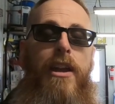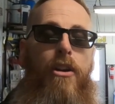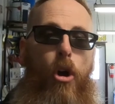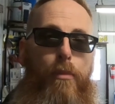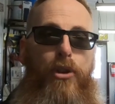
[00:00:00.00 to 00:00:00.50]

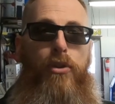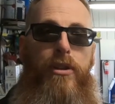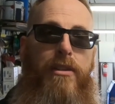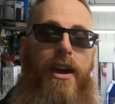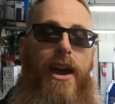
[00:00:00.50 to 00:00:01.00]
Hope you tune
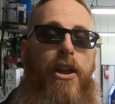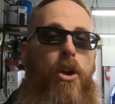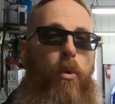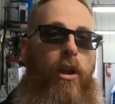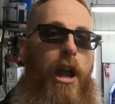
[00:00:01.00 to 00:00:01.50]
into that.
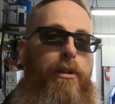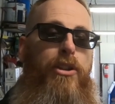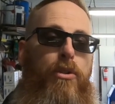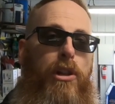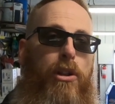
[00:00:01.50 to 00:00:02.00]
We're coming
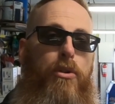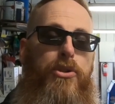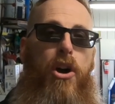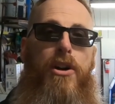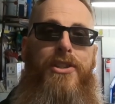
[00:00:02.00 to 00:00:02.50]
to a close
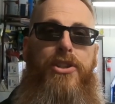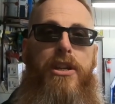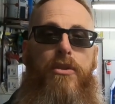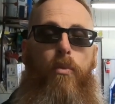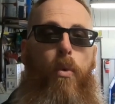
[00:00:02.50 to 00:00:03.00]
on
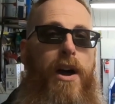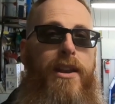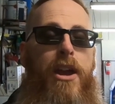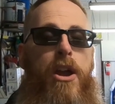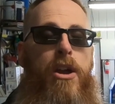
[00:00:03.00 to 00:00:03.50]
season one,
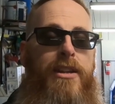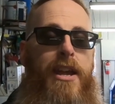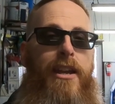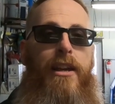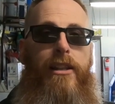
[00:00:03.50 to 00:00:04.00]

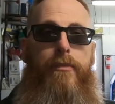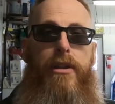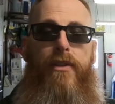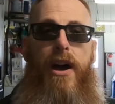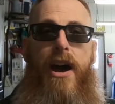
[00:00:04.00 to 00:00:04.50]
taking a little bit
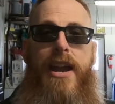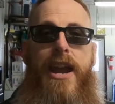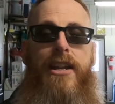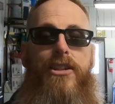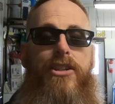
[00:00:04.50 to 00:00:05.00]
of a
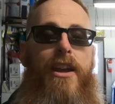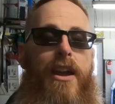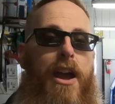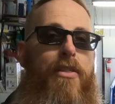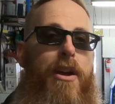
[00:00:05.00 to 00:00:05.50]
hiatus,
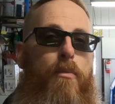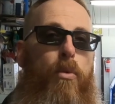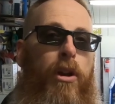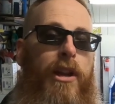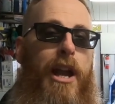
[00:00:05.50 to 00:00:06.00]
and then we're
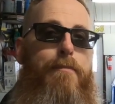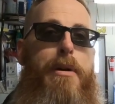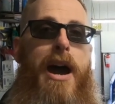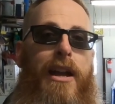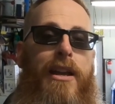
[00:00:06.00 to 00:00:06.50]
gonna come
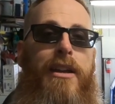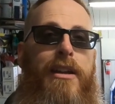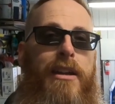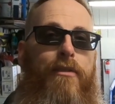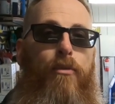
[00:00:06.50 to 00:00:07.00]
back
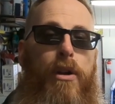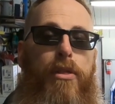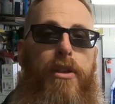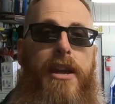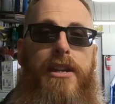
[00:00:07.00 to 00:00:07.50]

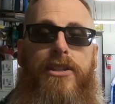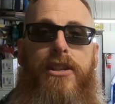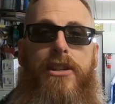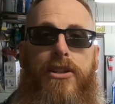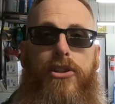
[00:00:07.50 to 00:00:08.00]
with a
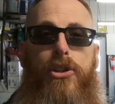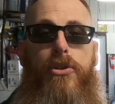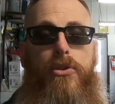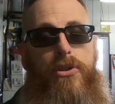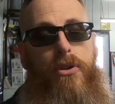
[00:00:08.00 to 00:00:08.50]
season
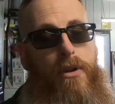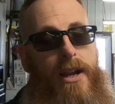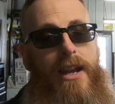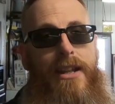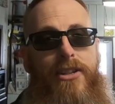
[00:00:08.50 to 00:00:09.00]
two. So
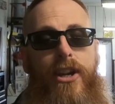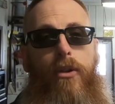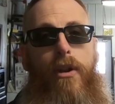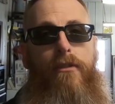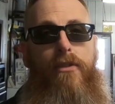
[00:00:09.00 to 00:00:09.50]
again, stick
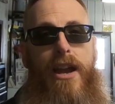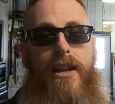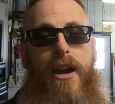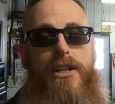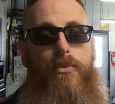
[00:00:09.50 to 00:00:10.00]
around for that,
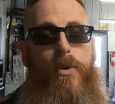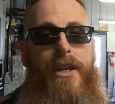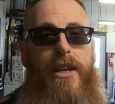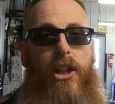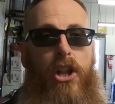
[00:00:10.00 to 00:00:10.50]
guys. We
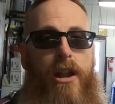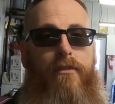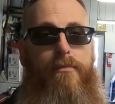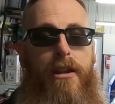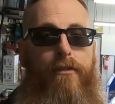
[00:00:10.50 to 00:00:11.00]
get a lot
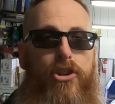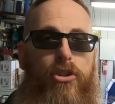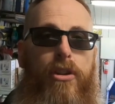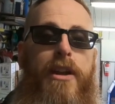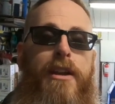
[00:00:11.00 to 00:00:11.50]
of
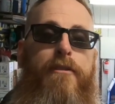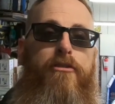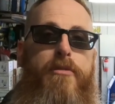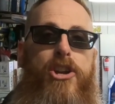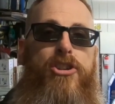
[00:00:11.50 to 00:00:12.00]
beneficial
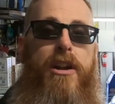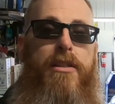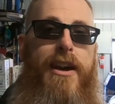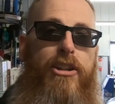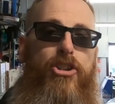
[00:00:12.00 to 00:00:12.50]
information out of
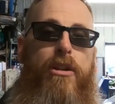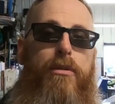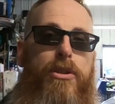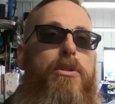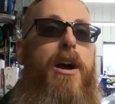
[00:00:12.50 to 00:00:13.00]
that to share
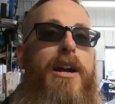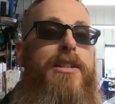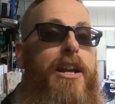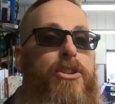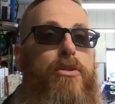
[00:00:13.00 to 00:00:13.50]
with you guys,
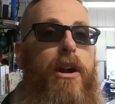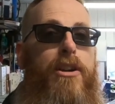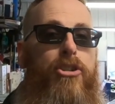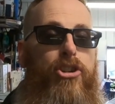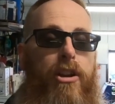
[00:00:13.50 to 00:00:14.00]
and you
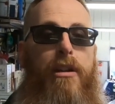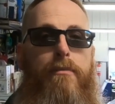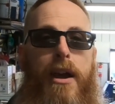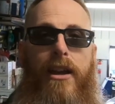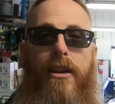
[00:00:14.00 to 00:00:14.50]
guys are sharing
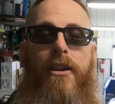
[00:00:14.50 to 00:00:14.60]
back